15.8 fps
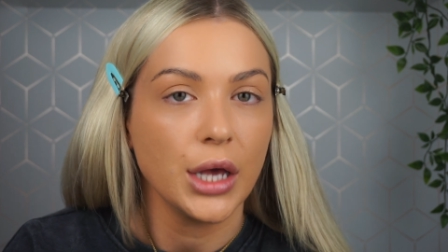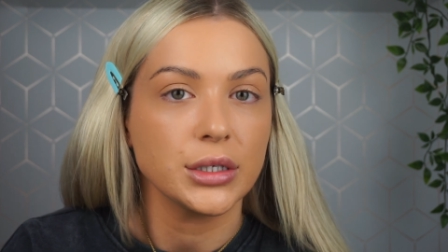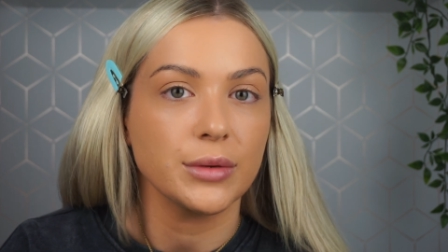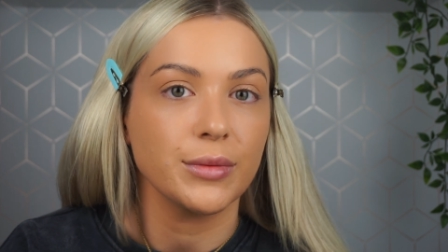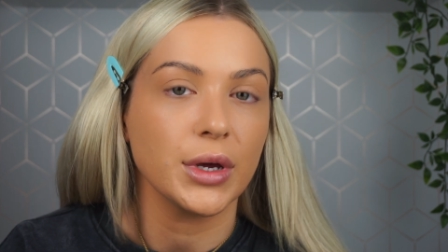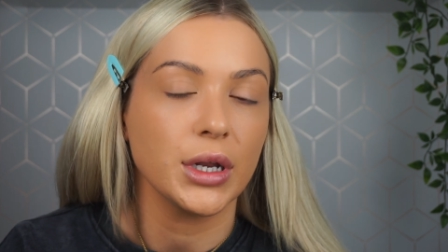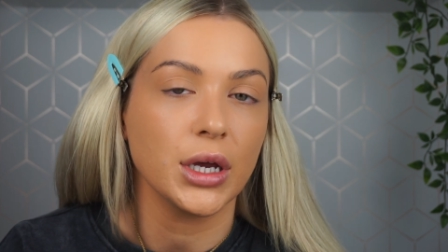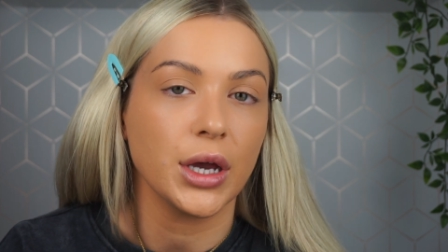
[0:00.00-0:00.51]
so
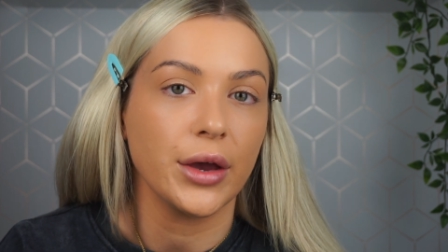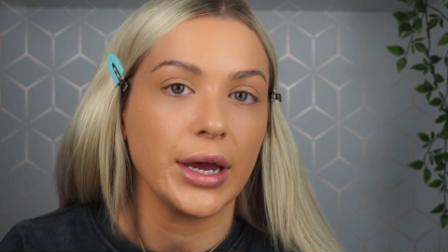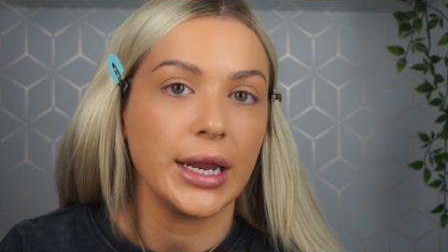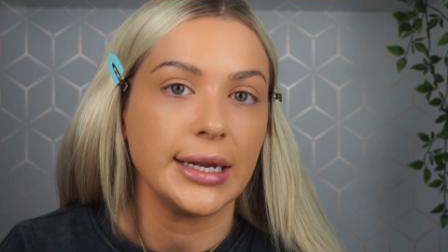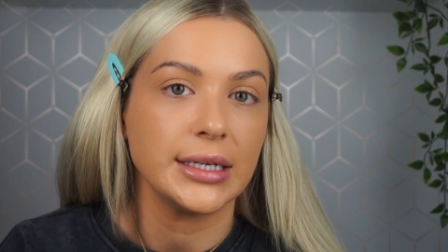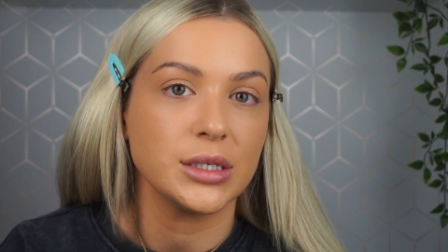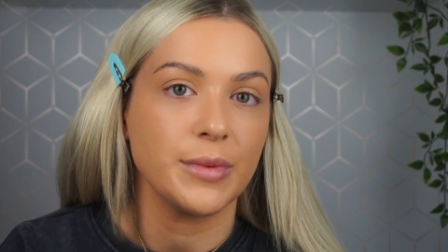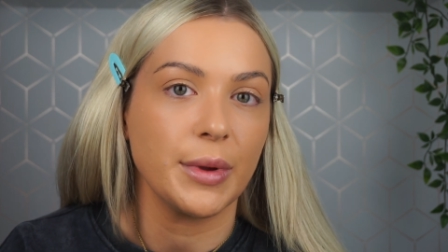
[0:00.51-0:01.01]
I'm going to go a
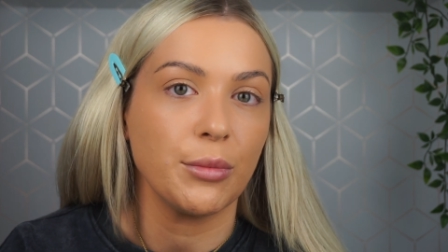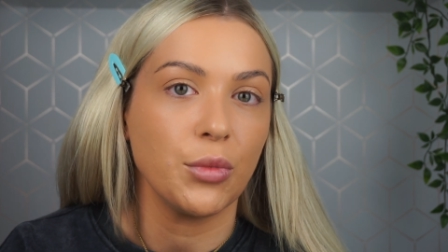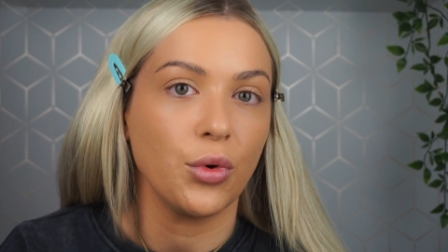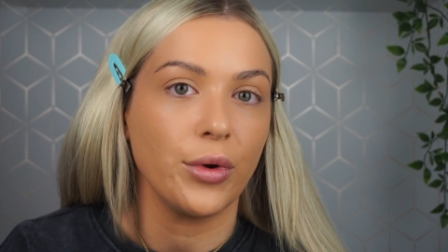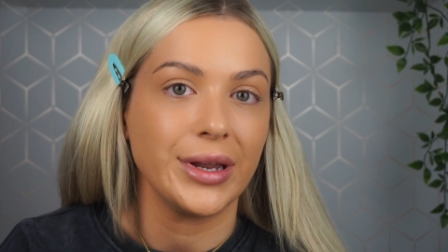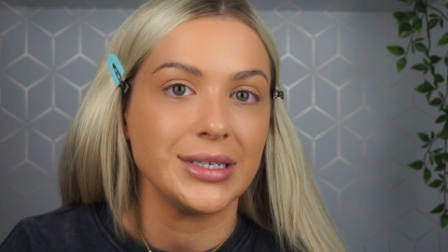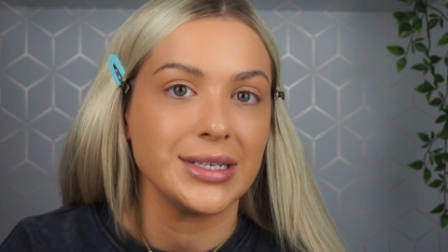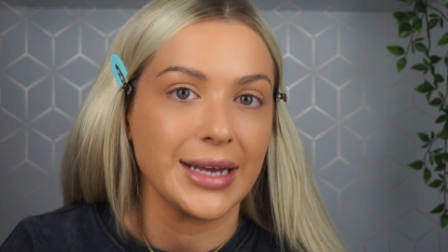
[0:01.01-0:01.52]
little bit
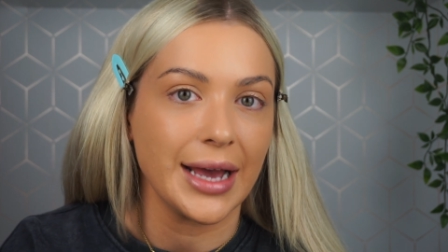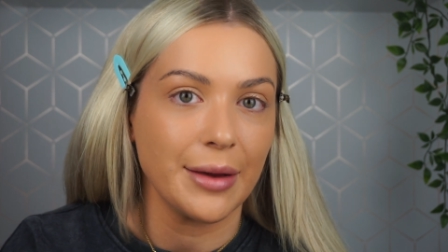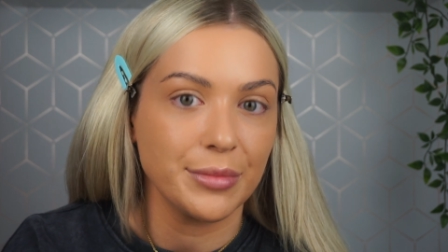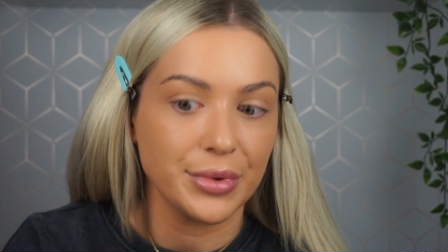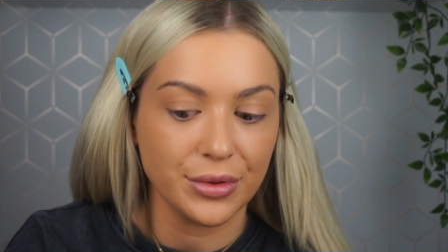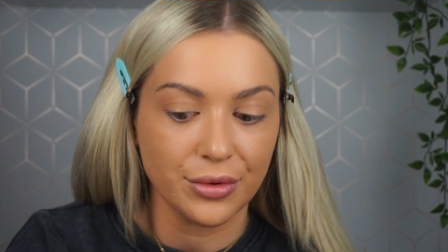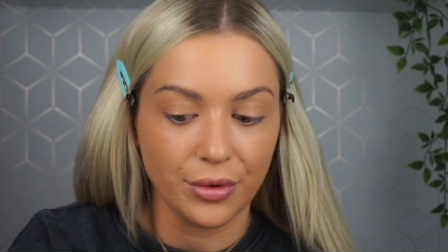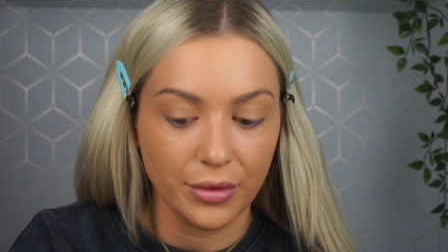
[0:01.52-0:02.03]
more in
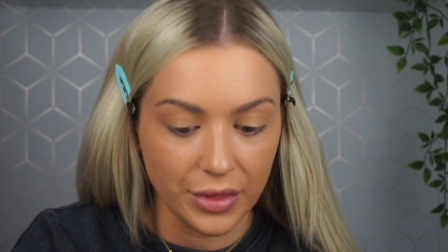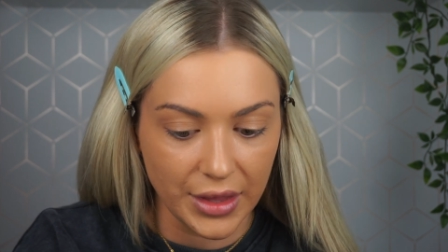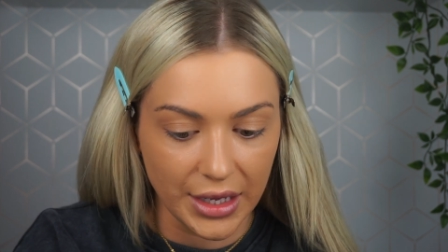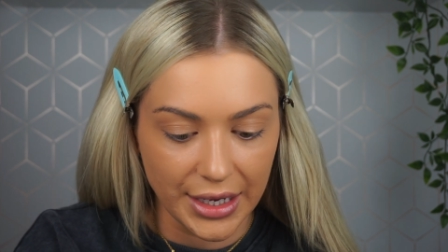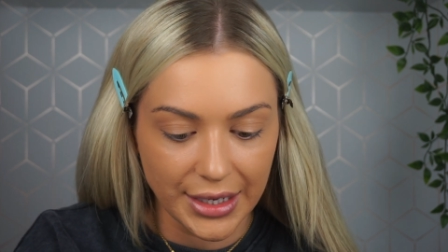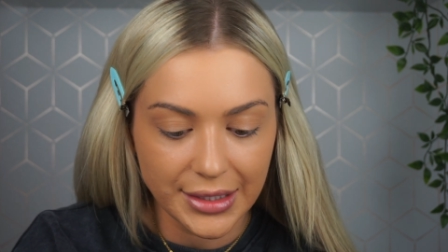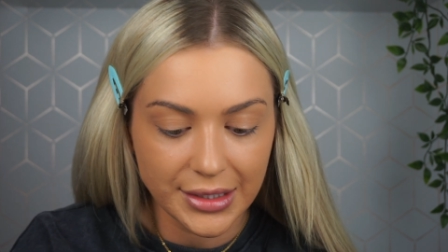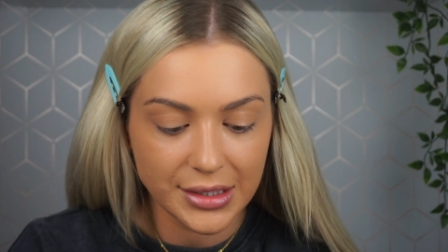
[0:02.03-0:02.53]
depth on
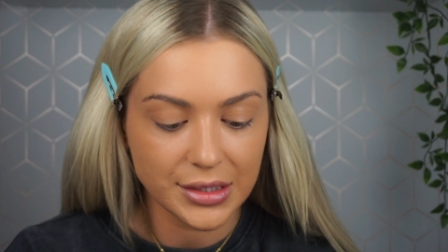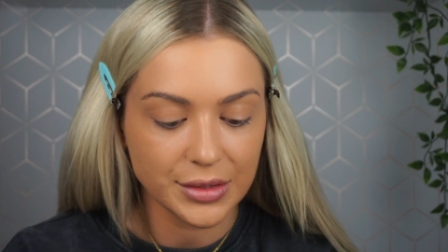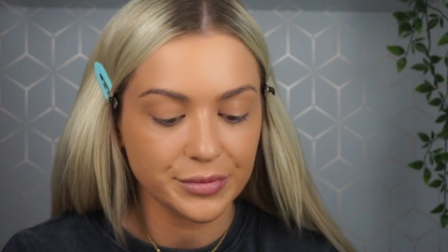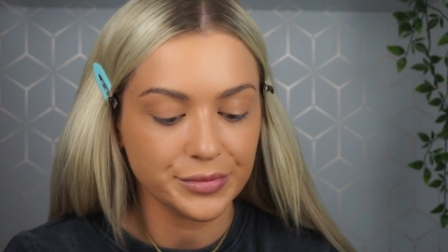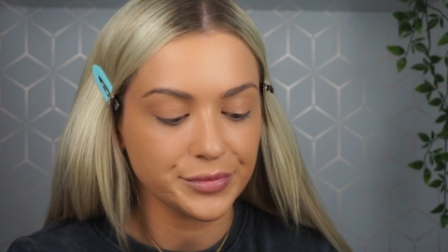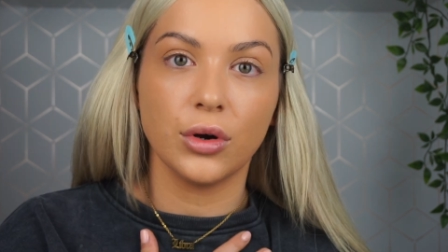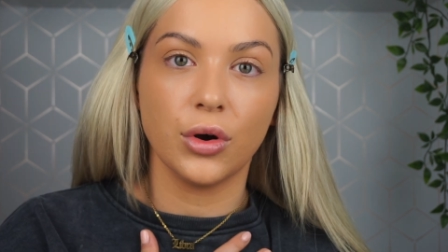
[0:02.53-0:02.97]
this.